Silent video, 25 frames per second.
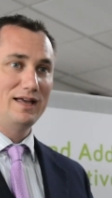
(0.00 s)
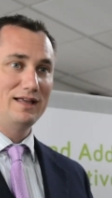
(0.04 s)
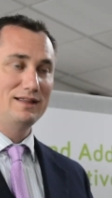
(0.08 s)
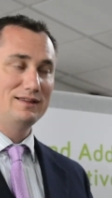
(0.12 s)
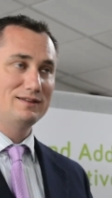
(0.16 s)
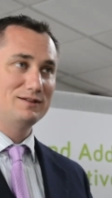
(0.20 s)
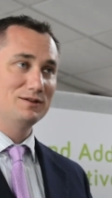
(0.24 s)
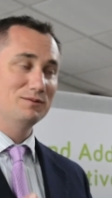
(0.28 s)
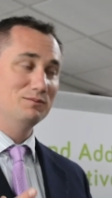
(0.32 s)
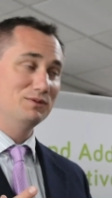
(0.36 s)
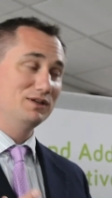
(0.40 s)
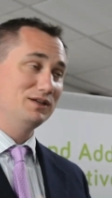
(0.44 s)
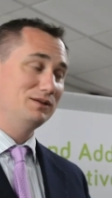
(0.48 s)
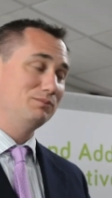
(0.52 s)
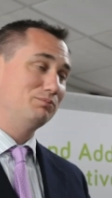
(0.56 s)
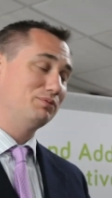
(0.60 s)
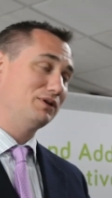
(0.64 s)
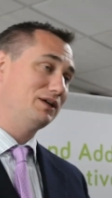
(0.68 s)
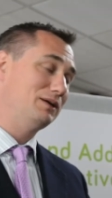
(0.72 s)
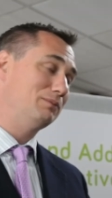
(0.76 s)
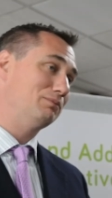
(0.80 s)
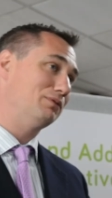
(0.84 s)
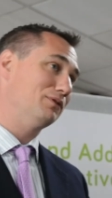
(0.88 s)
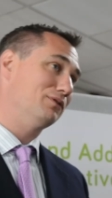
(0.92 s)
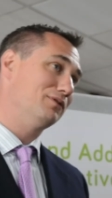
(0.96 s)
To me,
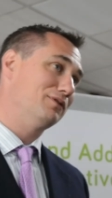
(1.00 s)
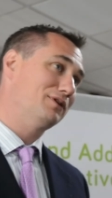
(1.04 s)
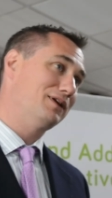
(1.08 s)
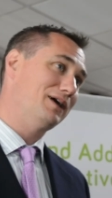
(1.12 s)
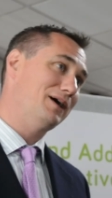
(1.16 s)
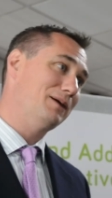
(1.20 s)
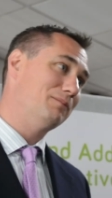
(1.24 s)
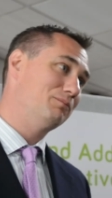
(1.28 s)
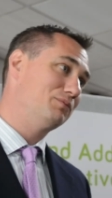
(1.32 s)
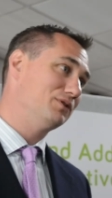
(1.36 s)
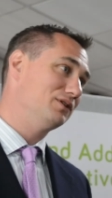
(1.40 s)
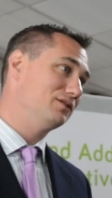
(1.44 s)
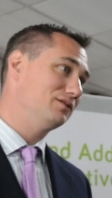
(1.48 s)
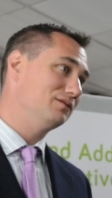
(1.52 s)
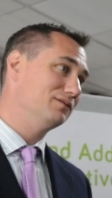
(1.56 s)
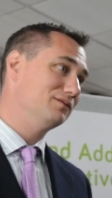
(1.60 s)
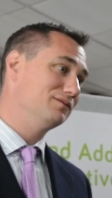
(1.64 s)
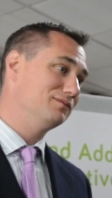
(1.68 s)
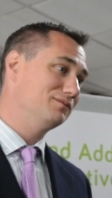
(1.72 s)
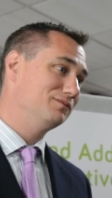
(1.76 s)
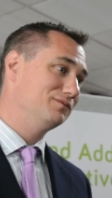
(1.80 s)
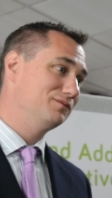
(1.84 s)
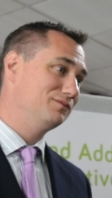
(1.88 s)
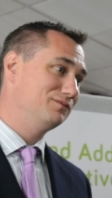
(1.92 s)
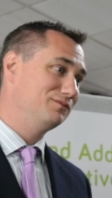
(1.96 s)
people can't be
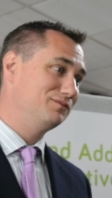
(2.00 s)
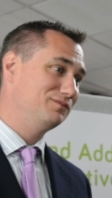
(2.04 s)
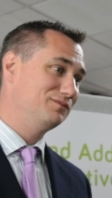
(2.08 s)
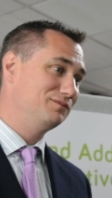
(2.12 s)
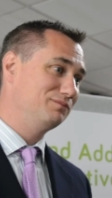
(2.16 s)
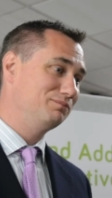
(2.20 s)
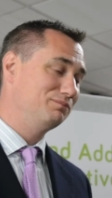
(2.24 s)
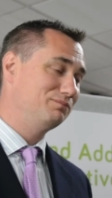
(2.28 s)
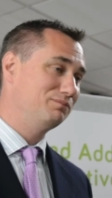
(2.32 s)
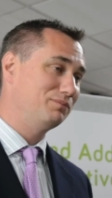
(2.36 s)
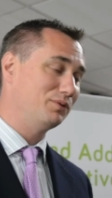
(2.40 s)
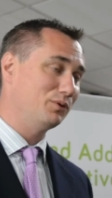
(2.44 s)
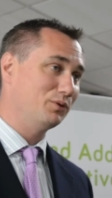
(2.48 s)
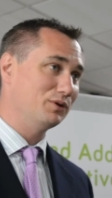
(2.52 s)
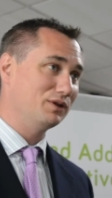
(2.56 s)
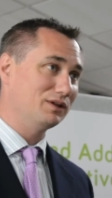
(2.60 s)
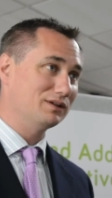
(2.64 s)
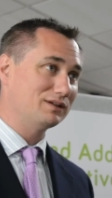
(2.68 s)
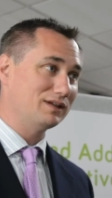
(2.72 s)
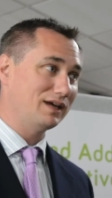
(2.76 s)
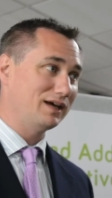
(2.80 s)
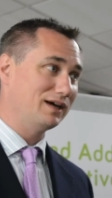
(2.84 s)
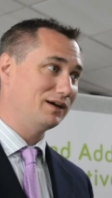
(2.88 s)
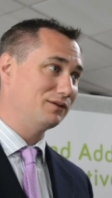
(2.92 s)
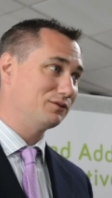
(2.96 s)
boiled
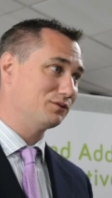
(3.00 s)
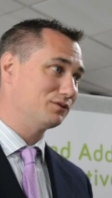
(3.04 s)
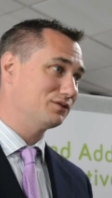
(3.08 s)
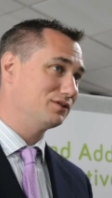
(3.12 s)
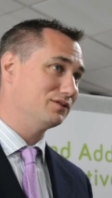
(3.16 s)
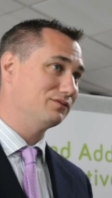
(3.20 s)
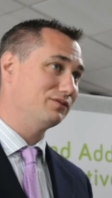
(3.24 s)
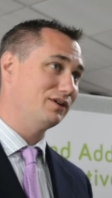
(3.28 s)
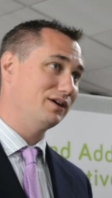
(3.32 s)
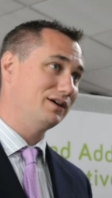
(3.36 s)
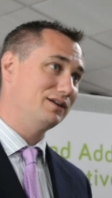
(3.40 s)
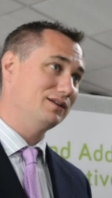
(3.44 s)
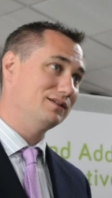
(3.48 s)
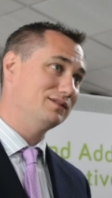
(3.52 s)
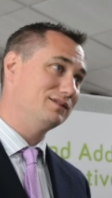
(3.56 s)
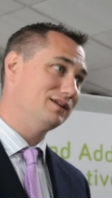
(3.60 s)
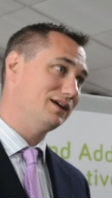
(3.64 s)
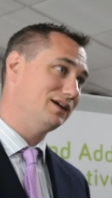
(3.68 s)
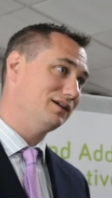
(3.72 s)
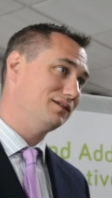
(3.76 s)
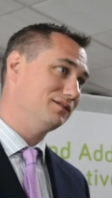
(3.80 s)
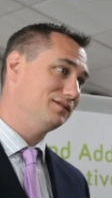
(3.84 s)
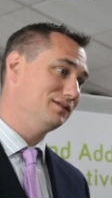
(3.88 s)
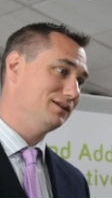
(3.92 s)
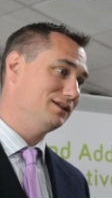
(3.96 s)
down or divided
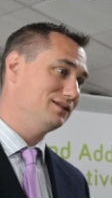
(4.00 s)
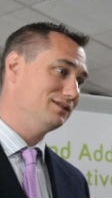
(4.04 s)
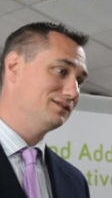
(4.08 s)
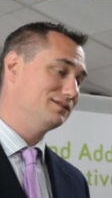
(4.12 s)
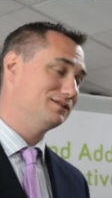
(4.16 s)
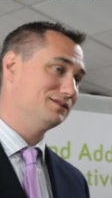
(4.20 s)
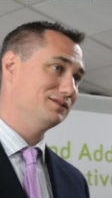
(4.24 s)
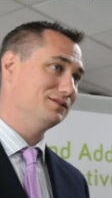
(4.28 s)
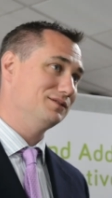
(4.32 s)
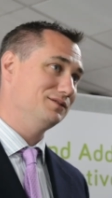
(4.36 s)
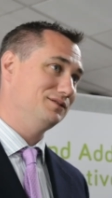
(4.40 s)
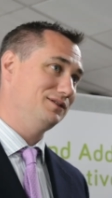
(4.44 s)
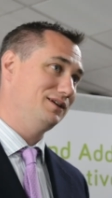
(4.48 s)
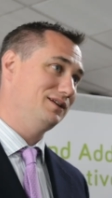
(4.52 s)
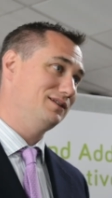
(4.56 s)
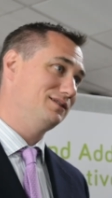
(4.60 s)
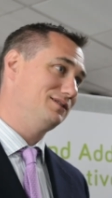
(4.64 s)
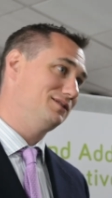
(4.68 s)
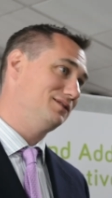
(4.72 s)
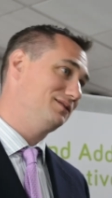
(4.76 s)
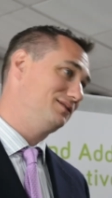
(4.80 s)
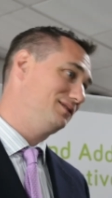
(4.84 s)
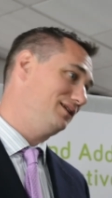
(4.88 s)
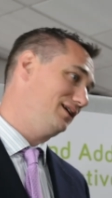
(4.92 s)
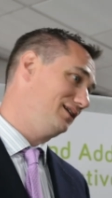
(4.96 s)
down into
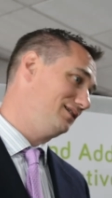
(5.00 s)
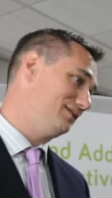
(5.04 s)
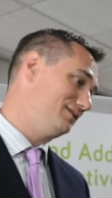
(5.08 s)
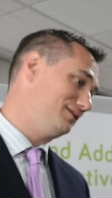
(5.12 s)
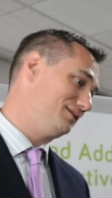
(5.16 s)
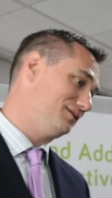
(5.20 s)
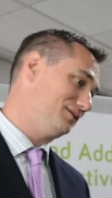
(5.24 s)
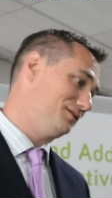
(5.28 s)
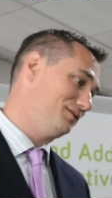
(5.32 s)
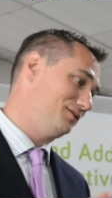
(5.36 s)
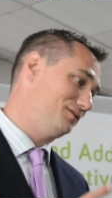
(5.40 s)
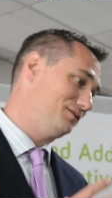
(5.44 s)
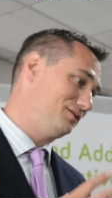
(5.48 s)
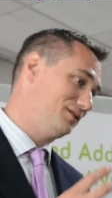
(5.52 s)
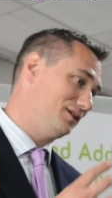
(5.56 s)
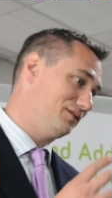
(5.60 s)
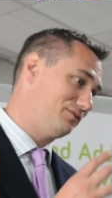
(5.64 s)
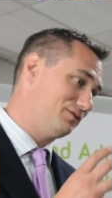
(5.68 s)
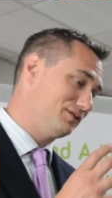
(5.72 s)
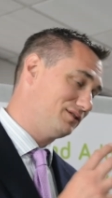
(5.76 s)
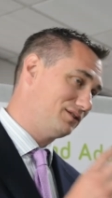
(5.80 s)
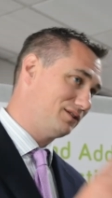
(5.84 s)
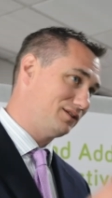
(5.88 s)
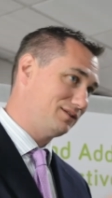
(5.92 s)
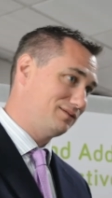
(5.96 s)
into into
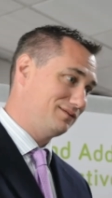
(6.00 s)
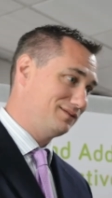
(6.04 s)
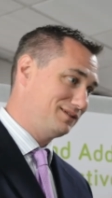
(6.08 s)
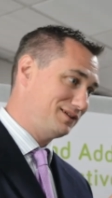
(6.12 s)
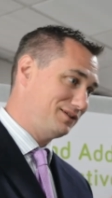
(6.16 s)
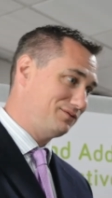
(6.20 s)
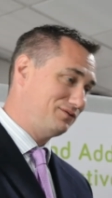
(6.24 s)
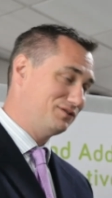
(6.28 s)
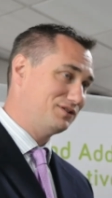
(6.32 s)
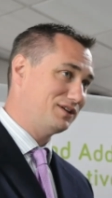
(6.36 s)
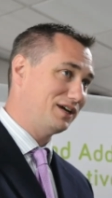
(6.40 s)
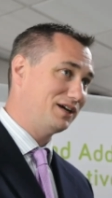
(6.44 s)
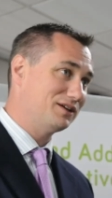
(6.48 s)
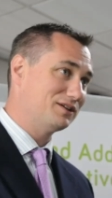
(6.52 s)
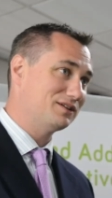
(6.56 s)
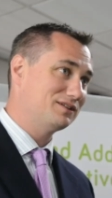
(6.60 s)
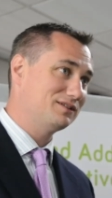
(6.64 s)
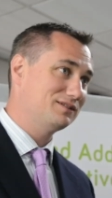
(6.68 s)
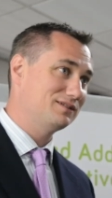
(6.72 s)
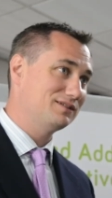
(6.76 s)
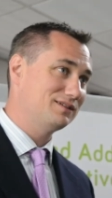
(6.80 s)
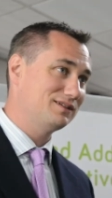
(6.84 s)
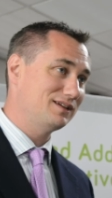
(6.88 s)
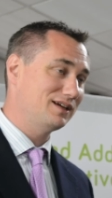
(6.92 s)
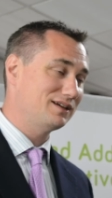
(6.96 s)
different different data
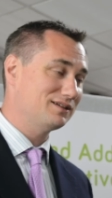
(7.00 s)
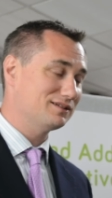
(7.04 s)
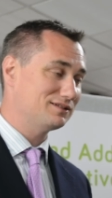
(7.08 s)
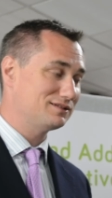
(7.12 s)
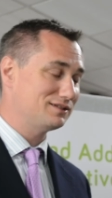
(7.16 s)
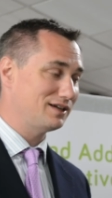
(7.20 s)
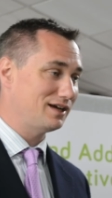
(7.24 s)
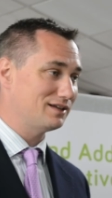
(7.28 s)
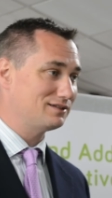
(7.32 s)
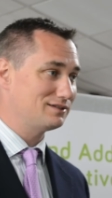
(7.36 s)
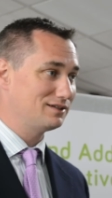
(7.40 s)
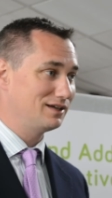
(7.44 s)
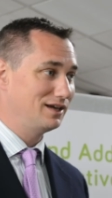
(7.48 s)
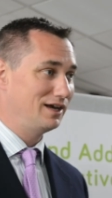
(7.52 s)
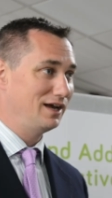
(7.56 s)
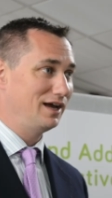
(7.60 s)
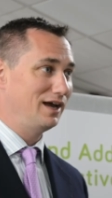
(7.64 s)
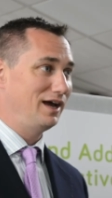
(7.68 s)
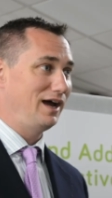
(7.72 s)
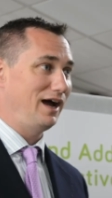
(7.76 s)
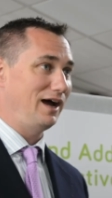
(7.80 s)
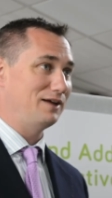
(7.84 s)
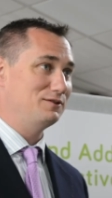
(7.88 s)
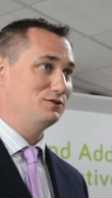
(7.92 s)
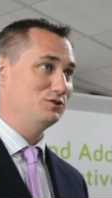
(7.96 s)
data sets,
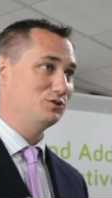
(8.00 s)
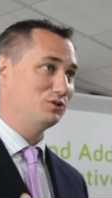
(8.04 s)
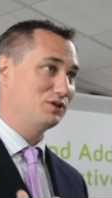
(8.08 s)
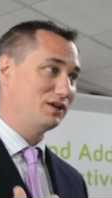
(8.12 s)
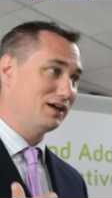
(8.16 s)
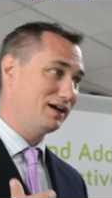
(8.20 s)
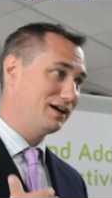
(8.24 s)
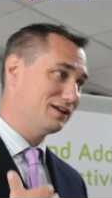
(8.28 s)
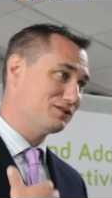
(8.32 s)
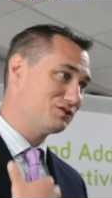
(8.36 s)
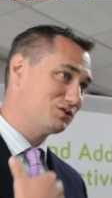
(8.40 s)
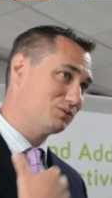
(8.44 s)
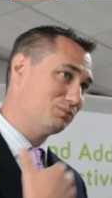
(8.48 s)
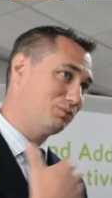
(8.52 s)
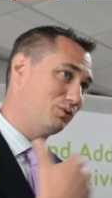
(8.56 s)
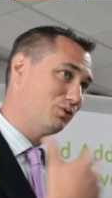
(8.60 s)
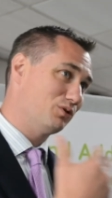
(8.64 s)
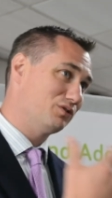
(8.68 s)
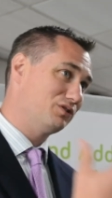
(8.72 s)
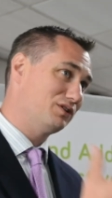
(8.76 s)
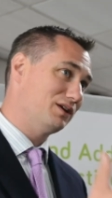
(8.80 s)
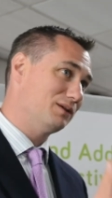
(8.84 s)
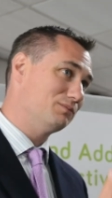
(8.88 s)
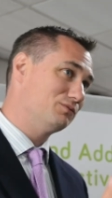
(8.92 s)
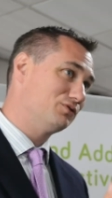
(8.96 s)
and you can't
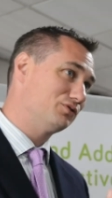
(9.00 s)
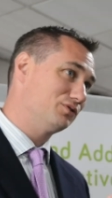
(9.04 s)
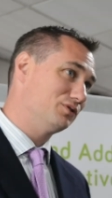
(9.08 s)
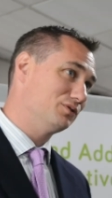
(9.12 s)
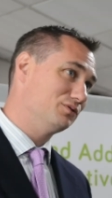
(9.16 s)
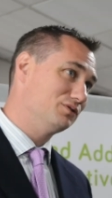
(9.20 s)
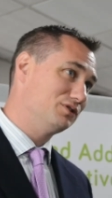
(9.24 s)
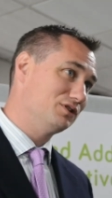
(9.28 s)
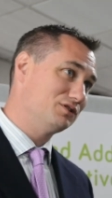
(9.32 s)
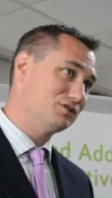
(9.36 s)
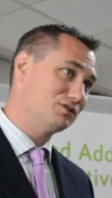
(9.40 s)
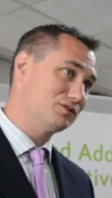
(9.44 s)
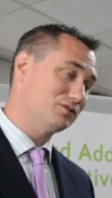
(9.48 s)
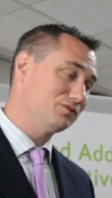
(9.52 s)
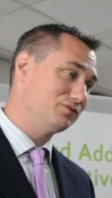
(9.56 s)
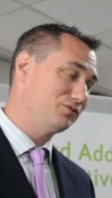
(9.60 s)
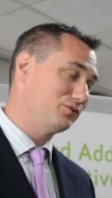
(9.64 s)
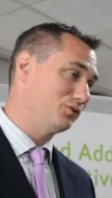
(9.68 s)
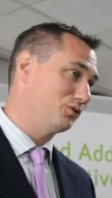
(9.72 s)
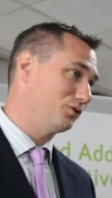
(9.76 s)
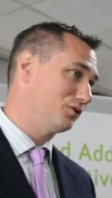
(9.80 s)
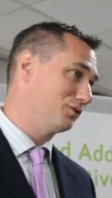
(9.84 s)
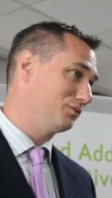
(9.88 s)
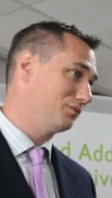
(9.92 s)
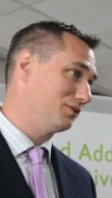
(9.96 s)
support them through a digital
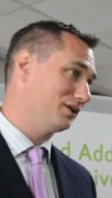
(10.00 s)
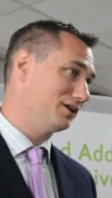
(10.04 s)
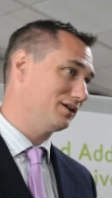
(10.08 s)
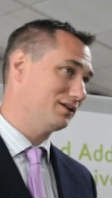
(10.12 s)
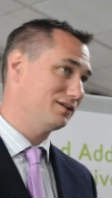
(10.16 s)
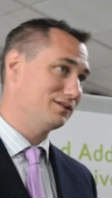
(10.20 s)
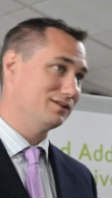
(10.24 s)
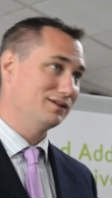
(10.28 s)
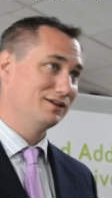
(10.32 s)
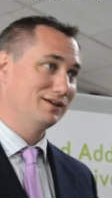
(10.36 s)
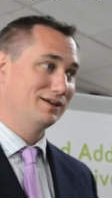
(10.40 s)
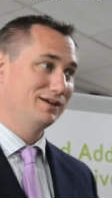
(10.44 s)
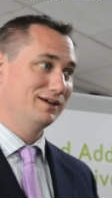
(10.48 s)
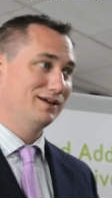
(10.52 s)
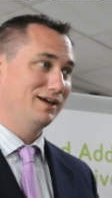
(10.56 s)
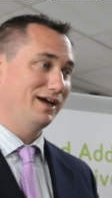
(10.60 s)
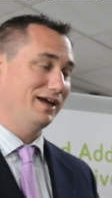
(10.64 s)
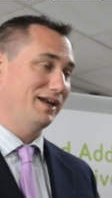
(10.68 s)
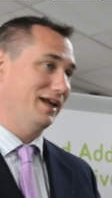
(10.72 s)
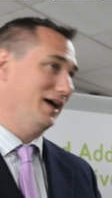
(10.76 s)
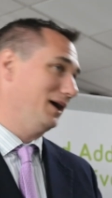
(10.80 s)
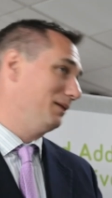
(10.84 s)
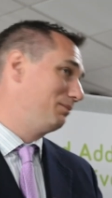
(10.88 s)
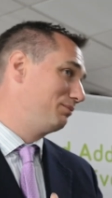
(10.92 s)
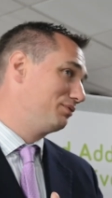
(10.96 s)
form like
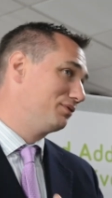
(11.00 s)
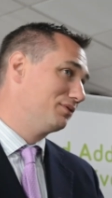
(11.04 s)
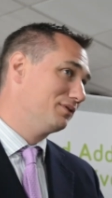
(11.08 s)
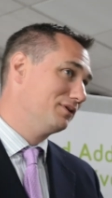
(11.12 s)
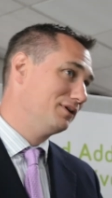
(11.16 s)
an app.